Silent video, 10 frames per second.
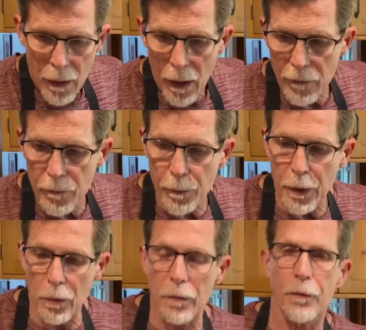of
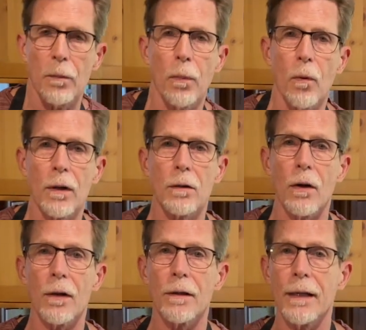beautiful pork
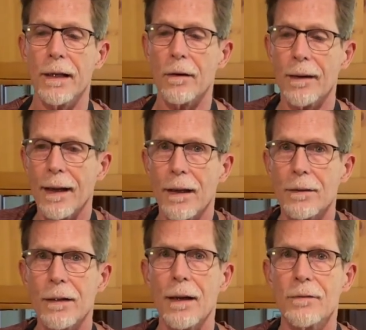lard here. I
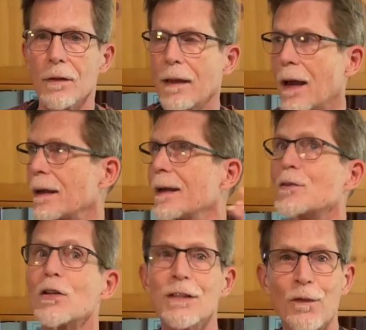uncovered that.
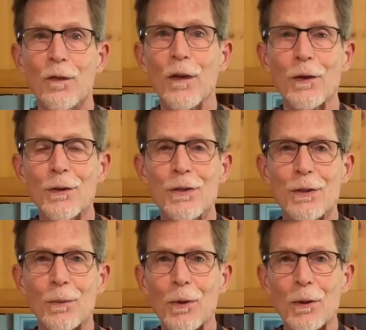It just fills
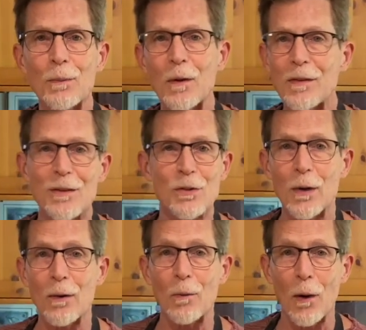the room with this
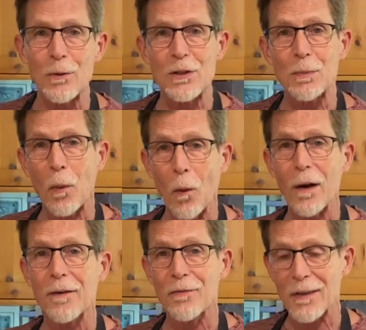sort of roast
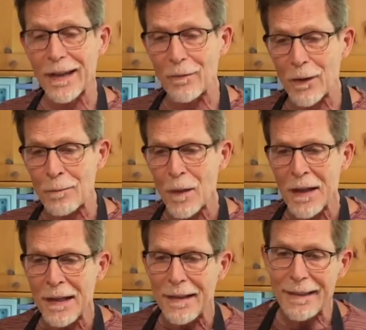pork flavor.
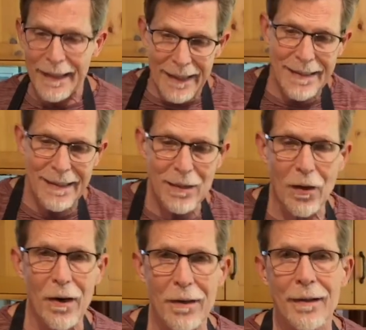This is
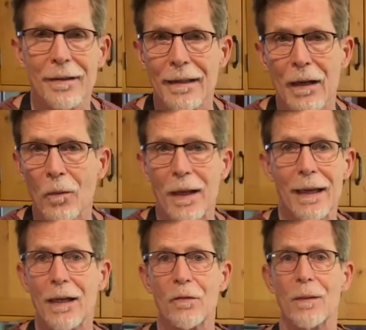lard that we
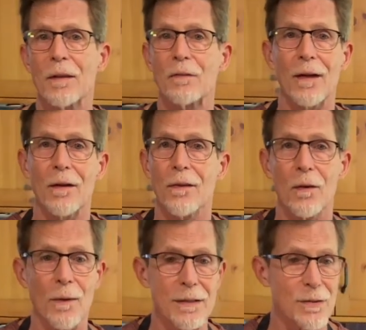get from the fellow that
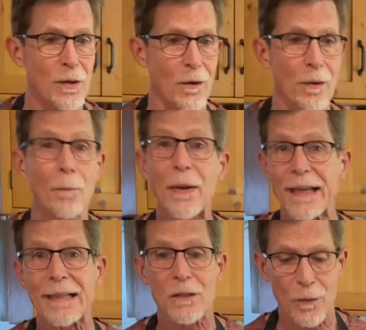raises all the
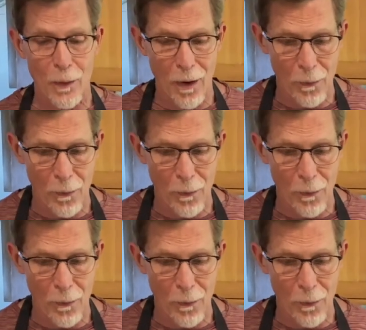pigs for our